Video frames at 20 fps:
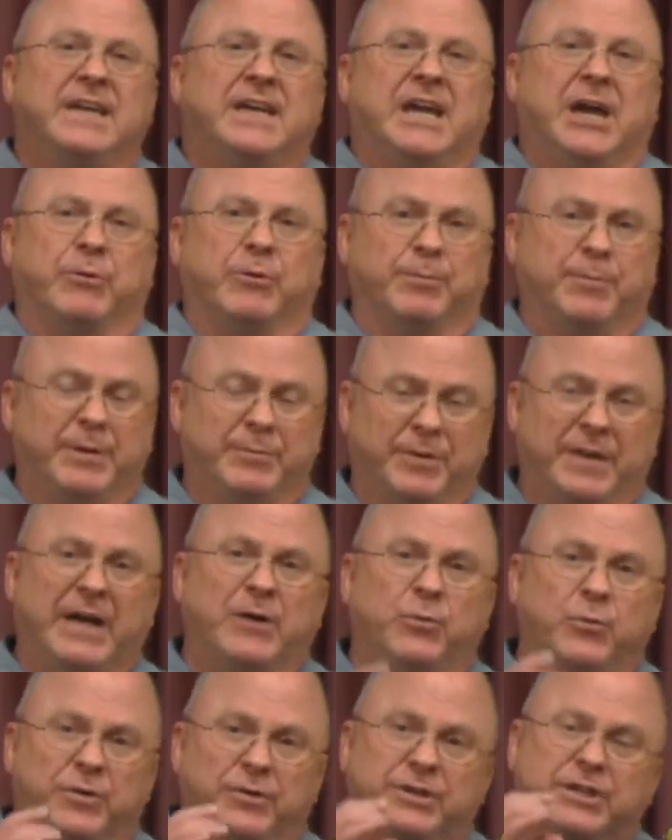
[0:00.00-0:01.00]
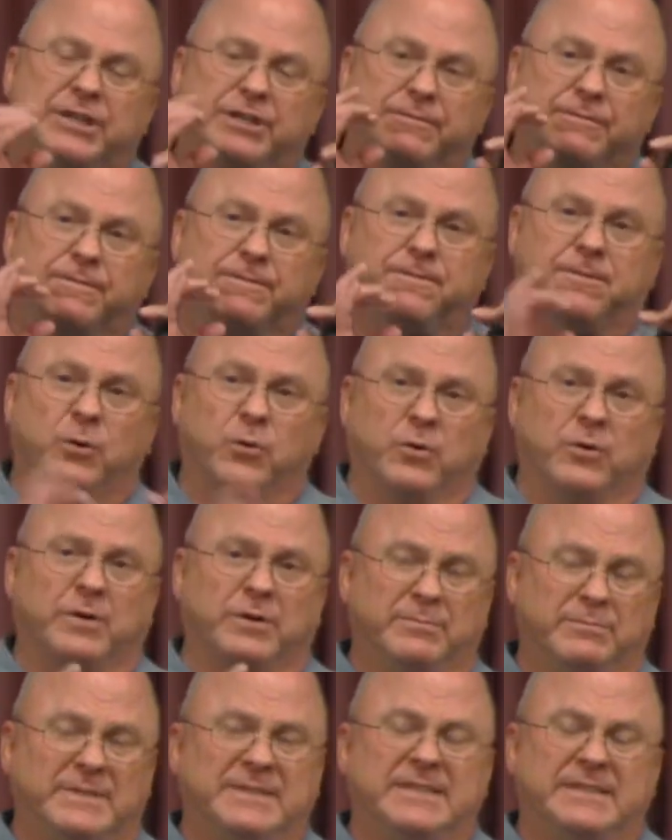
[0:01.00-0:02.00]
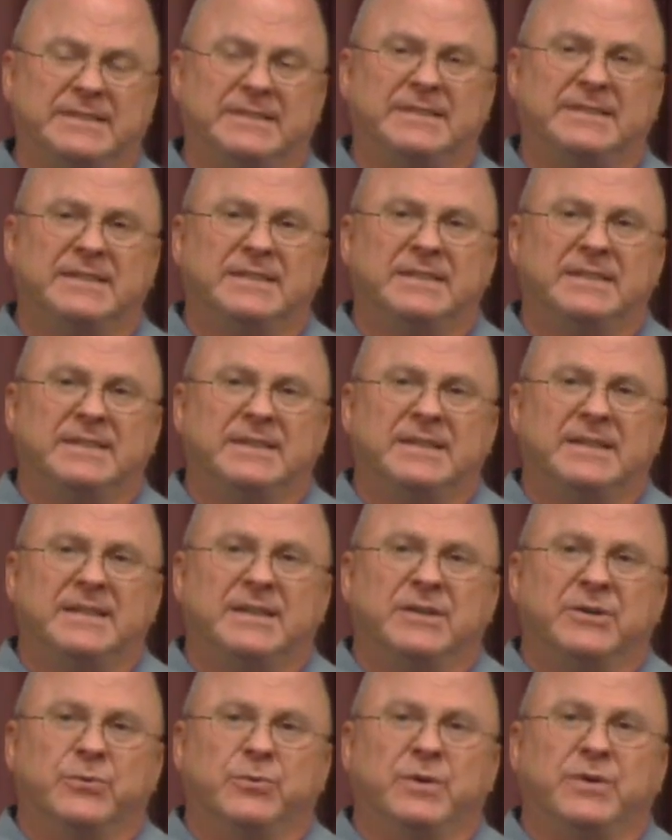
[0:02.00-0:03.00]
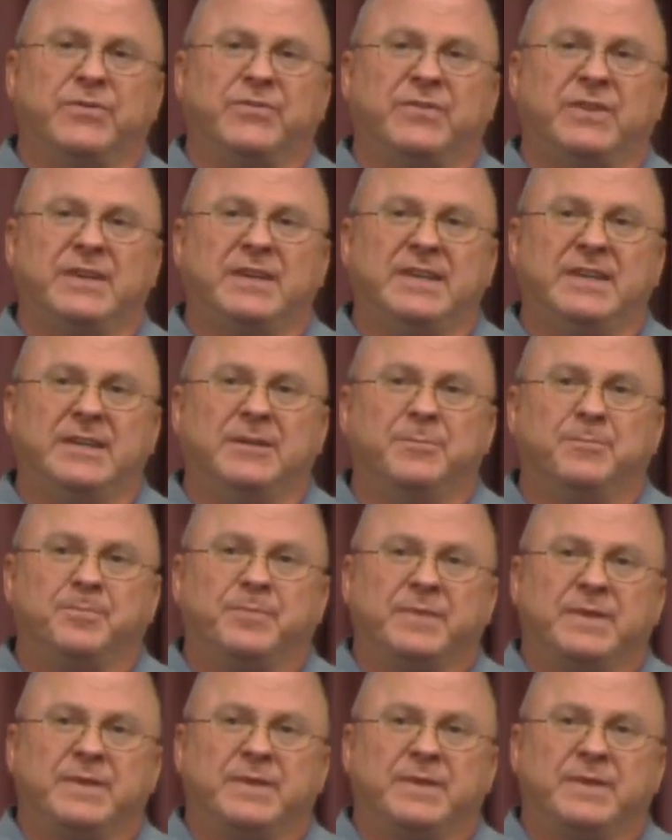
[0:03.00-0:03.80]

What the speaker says: And remember that word conformed. We see